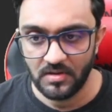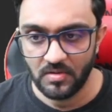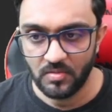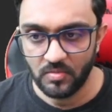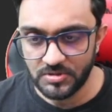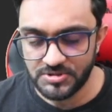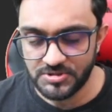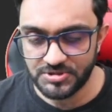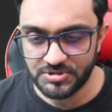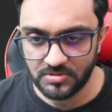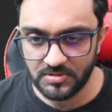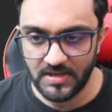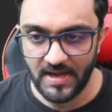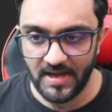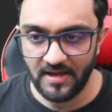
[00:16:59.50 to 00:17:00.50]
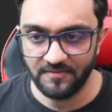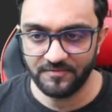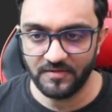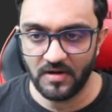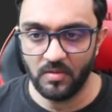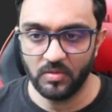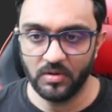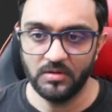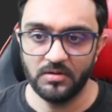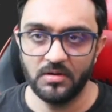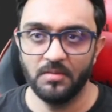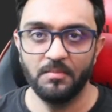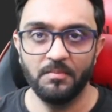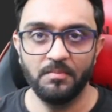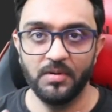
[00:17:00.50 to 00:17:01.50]
we should have our
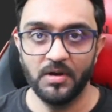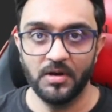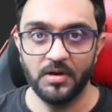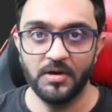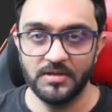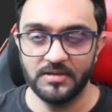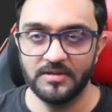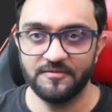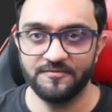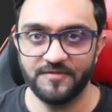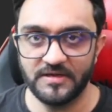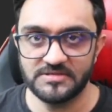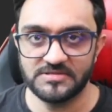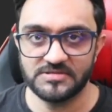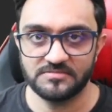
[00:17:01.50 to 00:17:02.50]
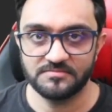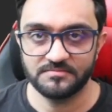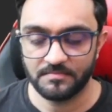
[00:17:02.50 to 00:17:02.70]
blurred face.